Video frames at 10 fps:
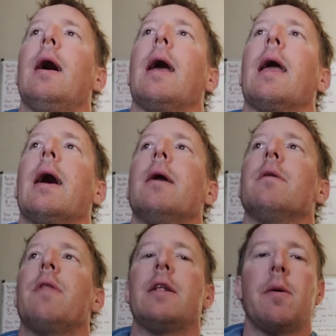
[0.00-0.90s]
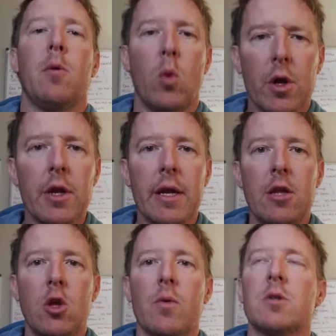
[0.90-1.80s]
And they tell me, we're going to
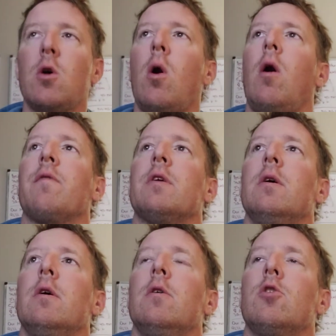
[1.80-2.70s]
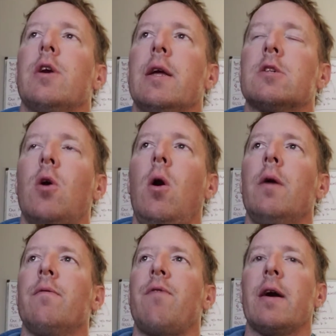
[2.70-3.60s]
get you resolved. She gets
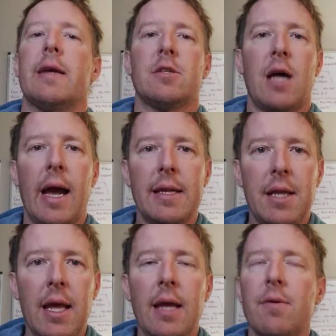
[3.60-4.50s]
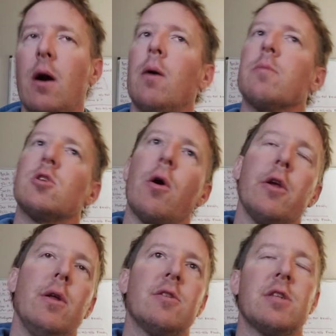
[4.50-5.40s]
on, gets IT. Oh, I'm
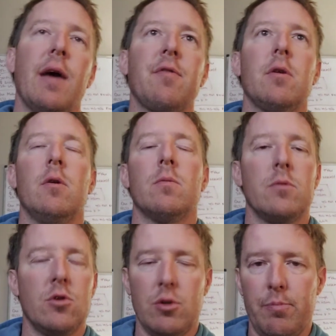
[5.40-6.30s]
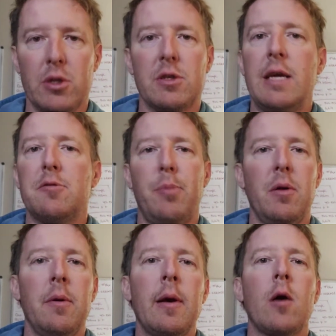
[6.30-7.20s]
sorry, you just have to, she keeps
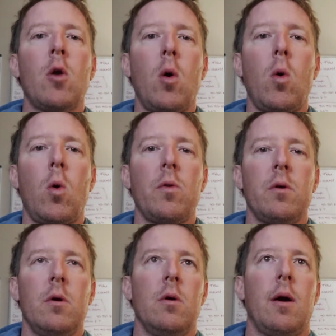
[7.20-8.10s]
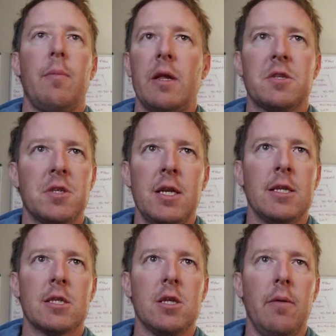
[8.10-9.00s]
putting me on hold. I'm listening
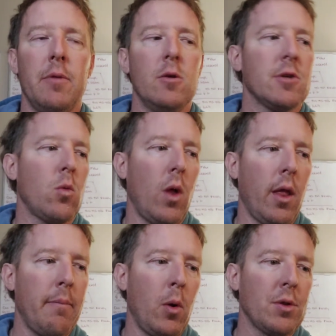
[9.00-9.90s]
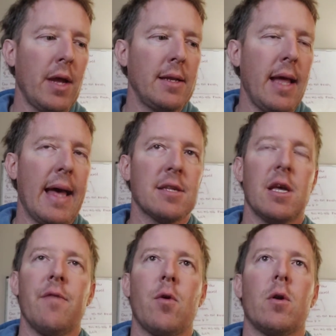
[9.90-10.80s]
to some music while I'm
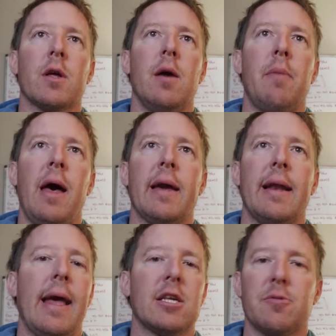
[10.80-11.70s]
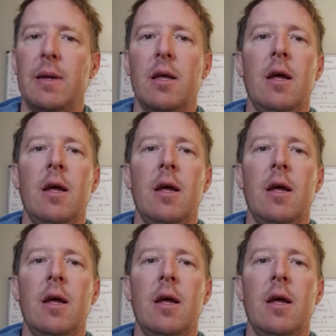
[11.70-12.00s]
multitasking for her to come back and ask me,